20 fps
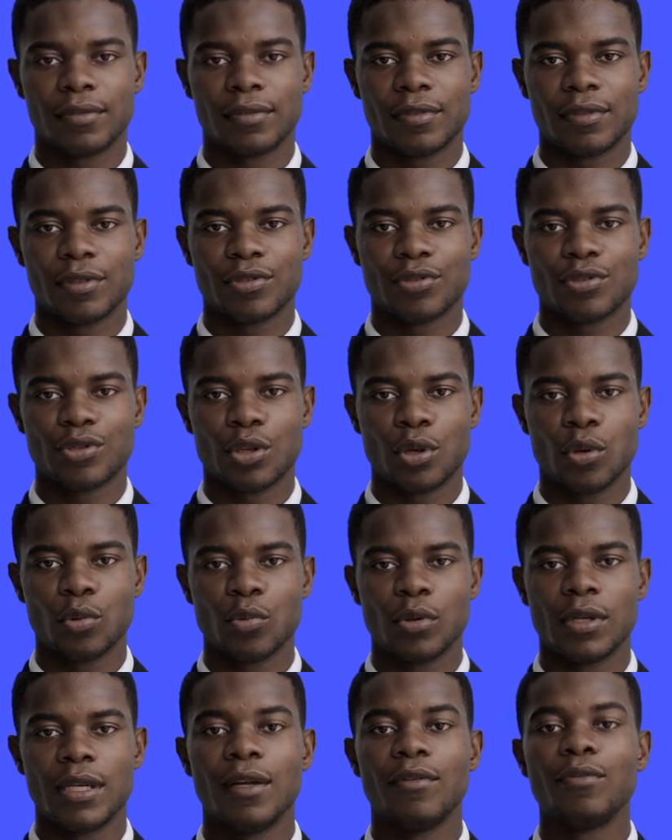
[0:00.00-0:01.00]

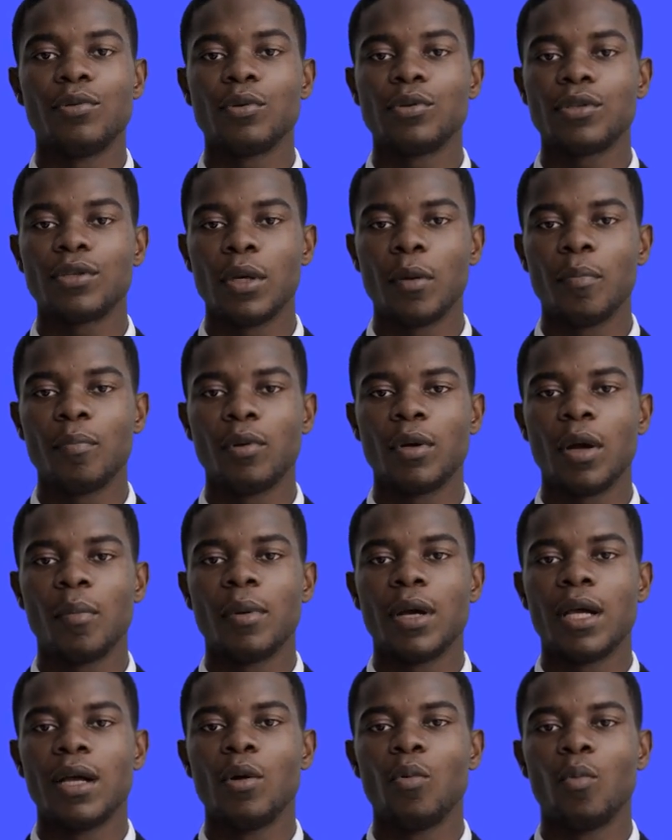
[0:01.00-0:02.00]
So, if you stumble
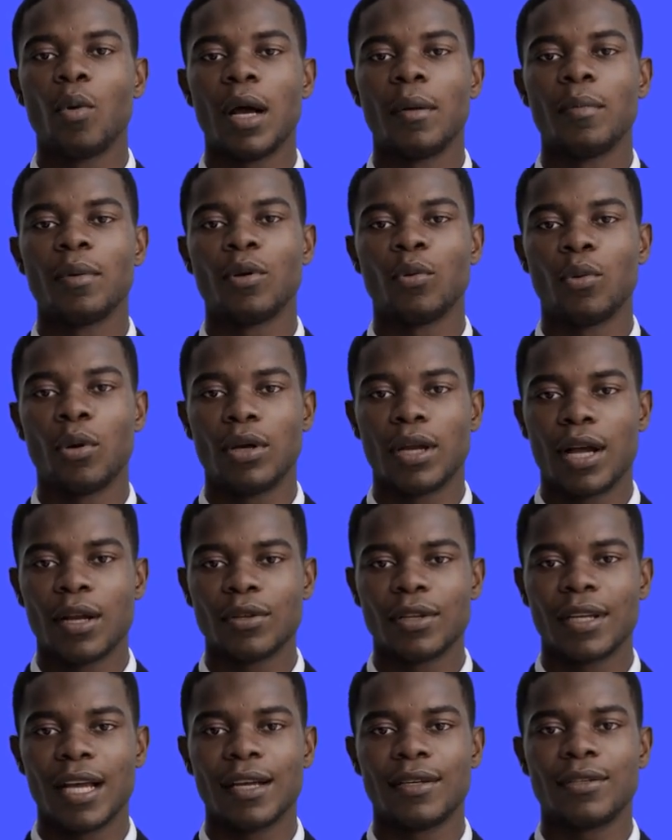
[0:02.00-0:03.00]
upon a web
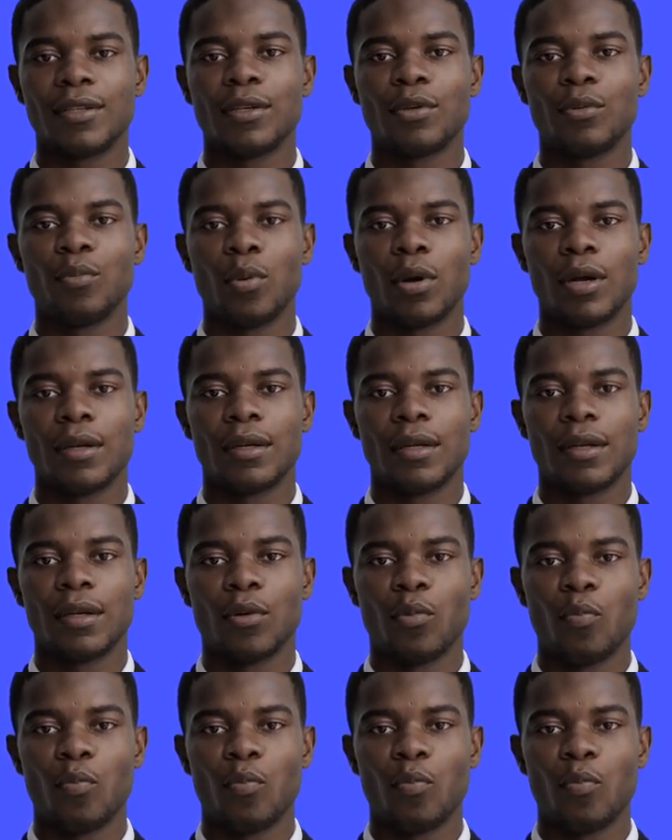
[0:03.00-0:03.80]
URL like this one,